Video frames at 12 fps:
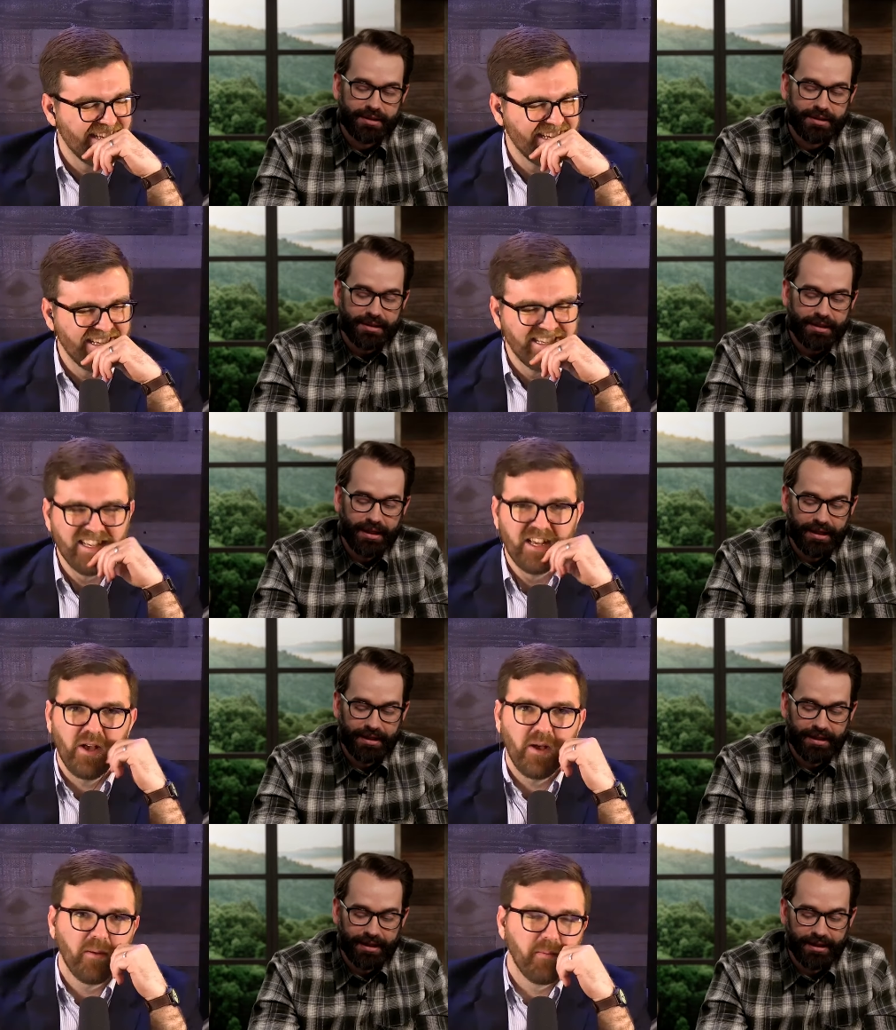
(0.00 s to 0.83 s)
Speaker 1: and
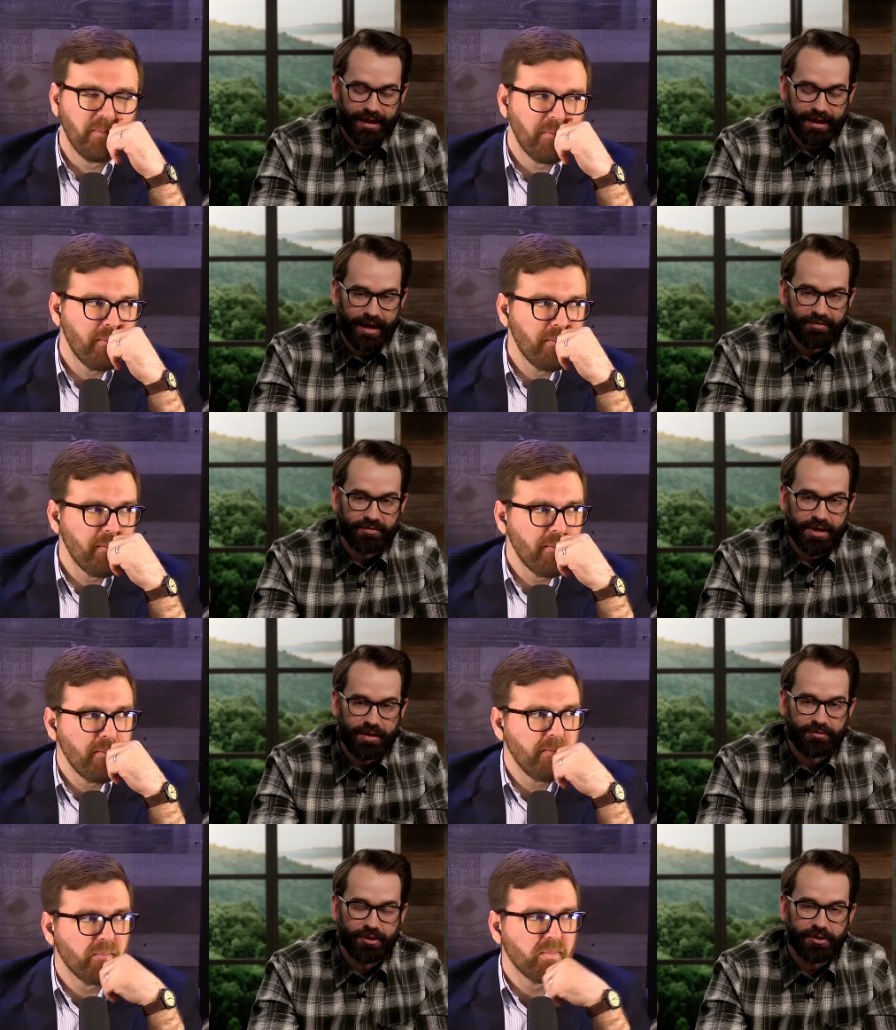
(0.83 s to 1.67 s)
uh, I've
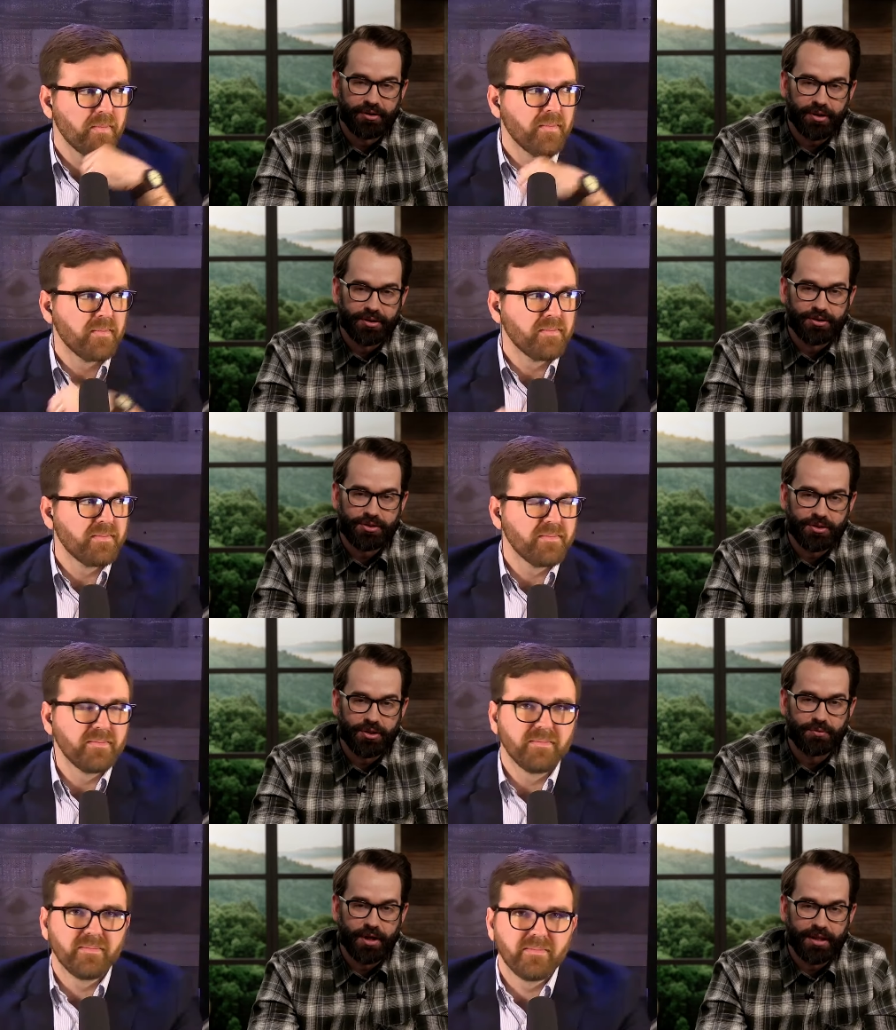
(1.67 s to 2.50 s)
never understood
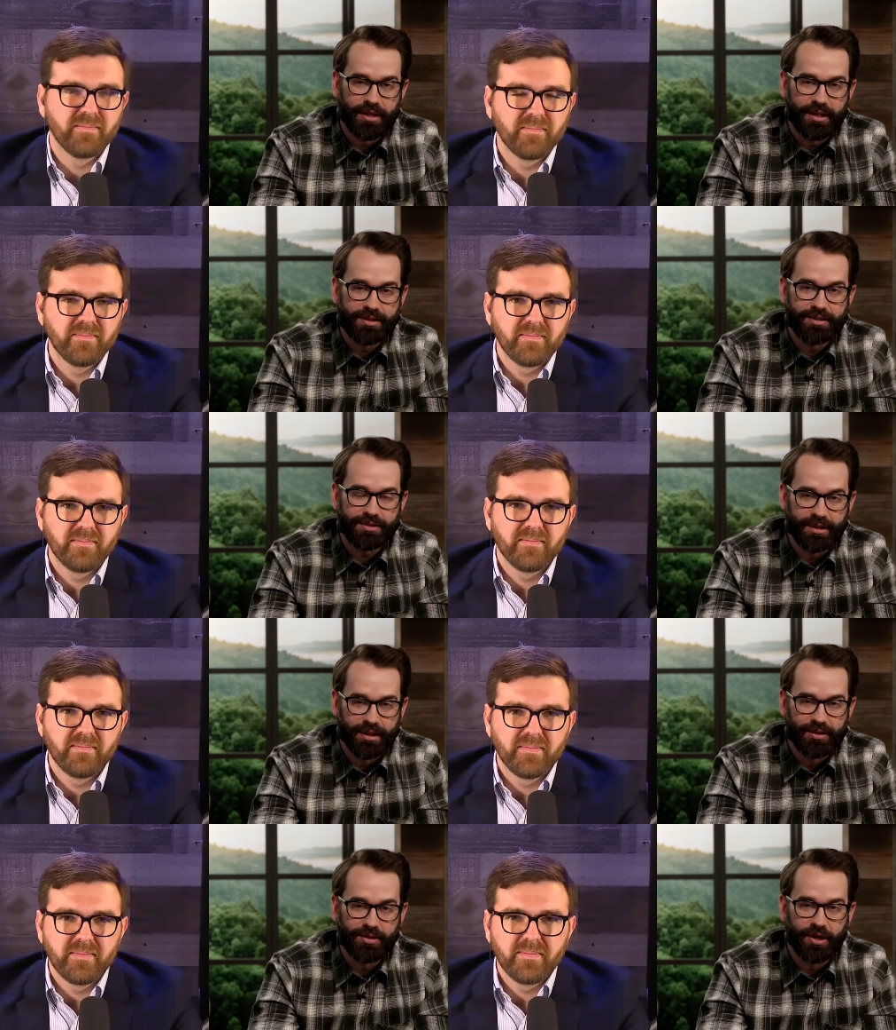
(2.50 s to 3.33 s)
why that's an
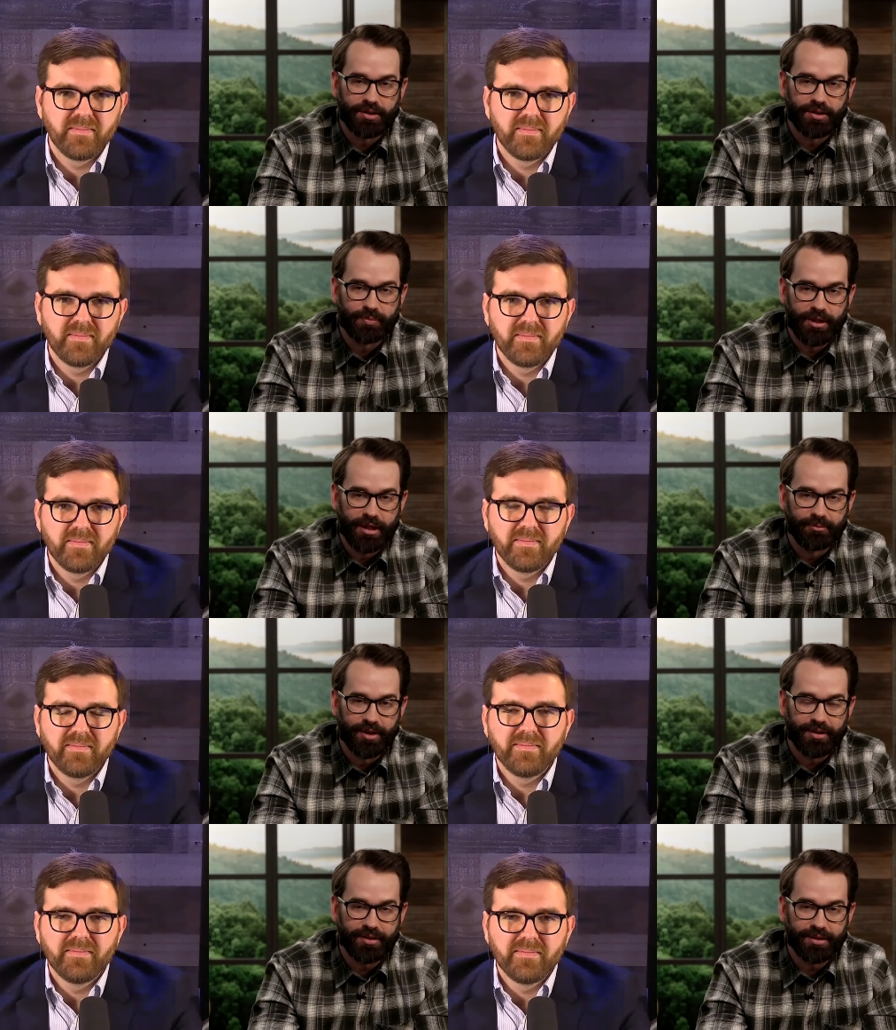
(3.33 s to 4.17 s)
insult to begin
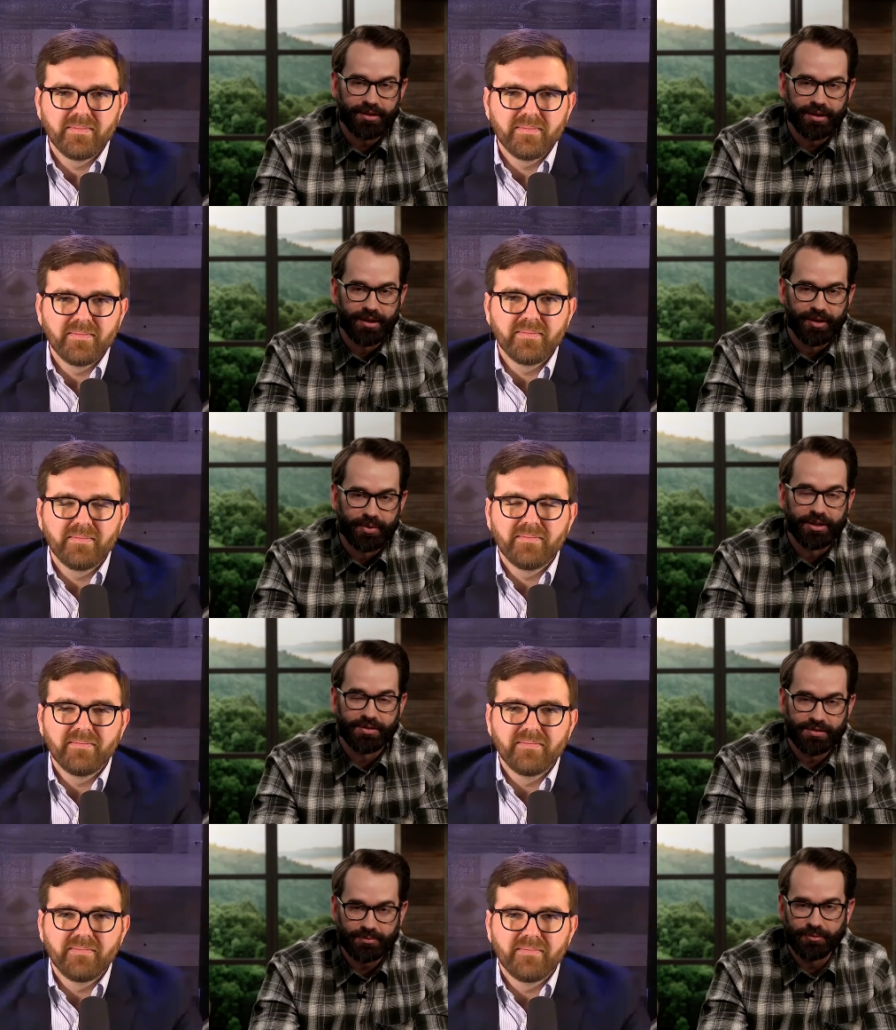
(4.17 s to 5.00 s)
with, you know,
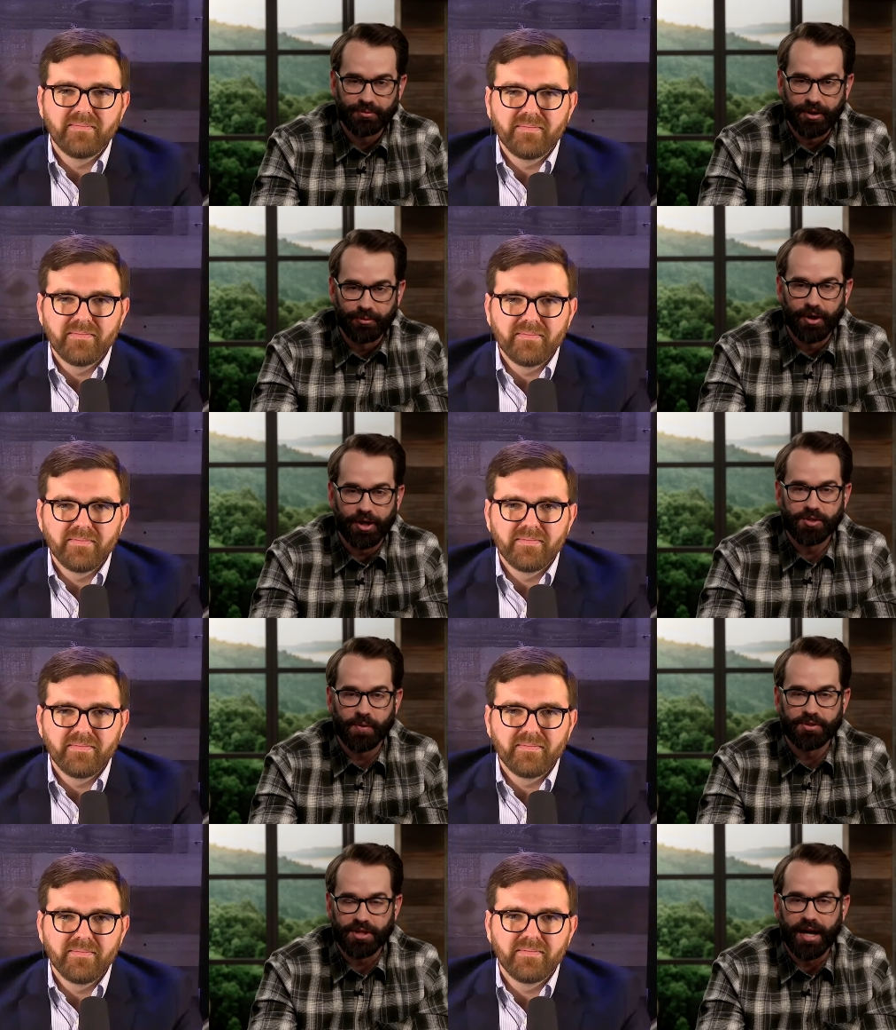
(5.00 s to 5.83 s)
because we, we are
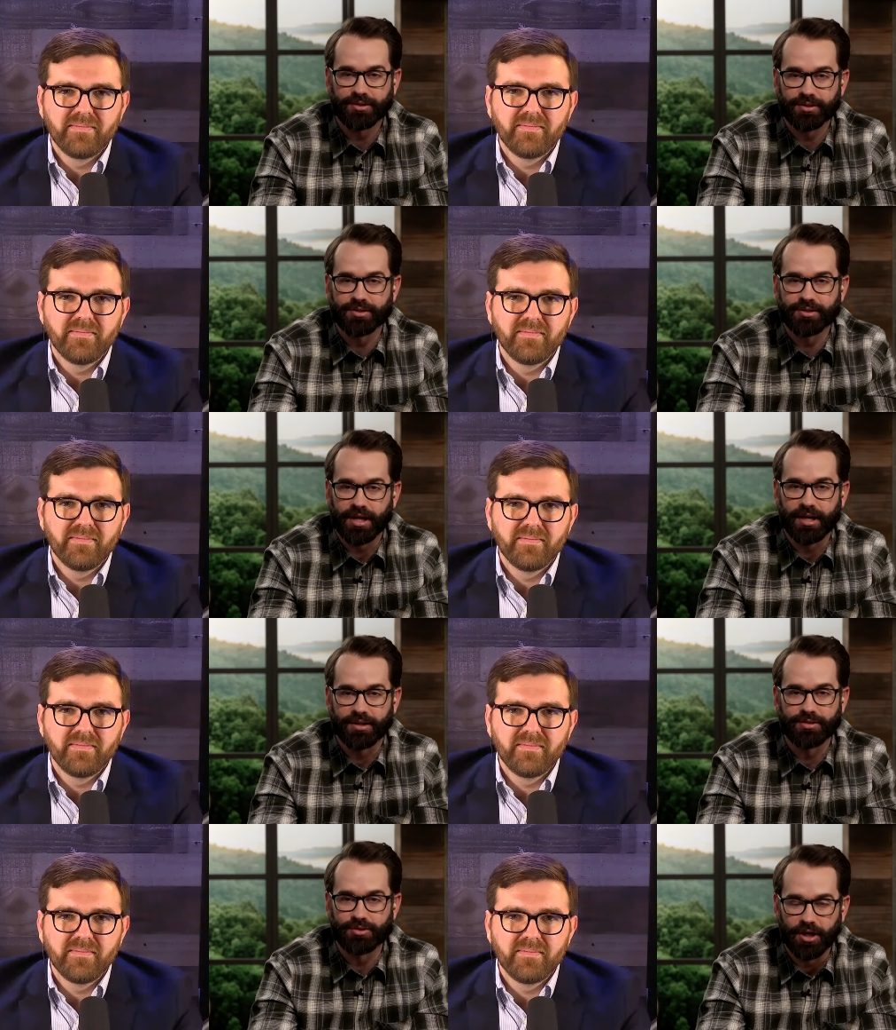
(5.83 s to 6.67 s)
supposed to exercise
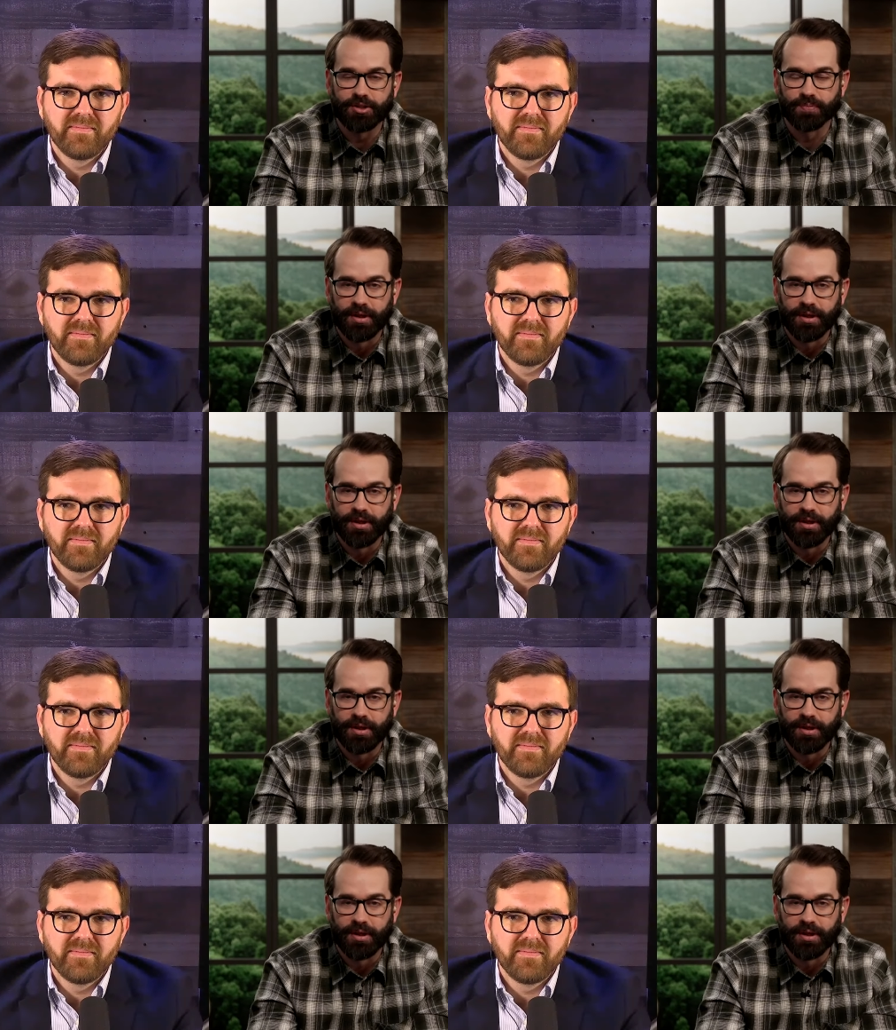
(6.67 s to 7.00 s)
judgment.